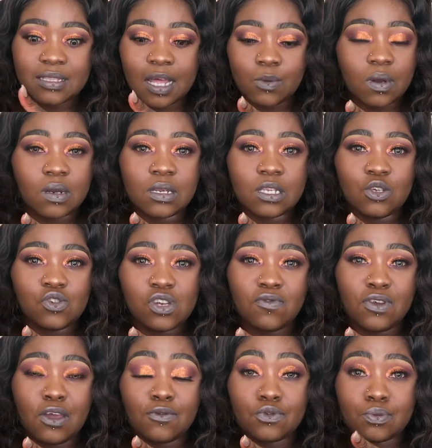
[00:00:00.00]
That one, you don't
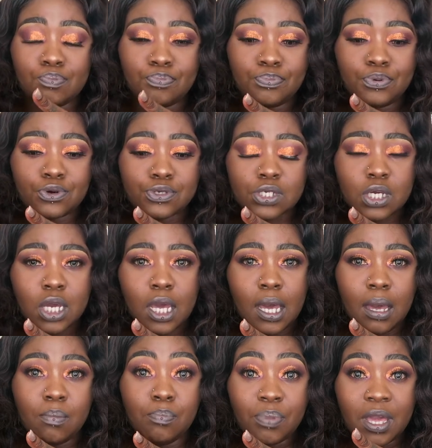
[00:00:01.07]
even have to put
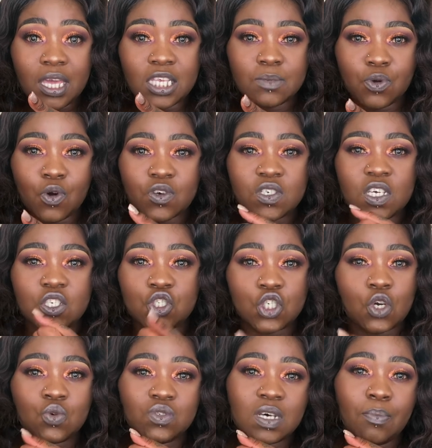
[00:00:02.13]
a base because it
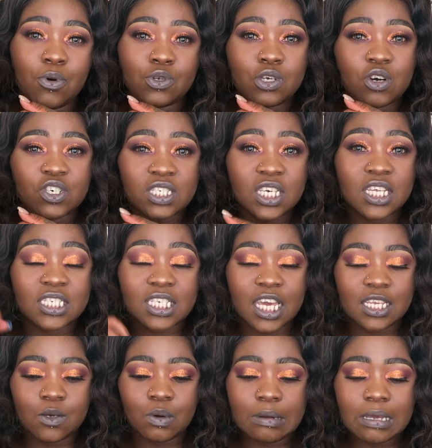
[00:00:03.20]
shows up on our skins
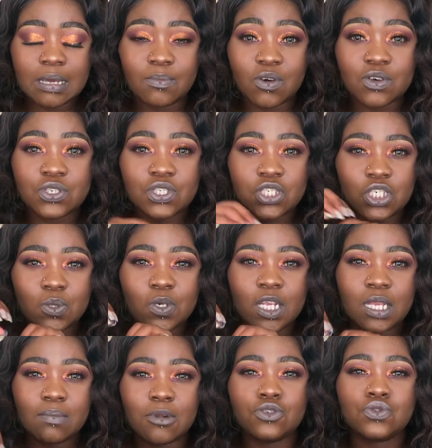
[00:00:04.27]
anyway, because she
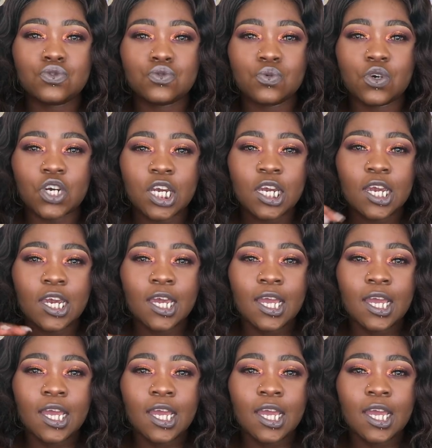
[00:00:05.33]
really made sure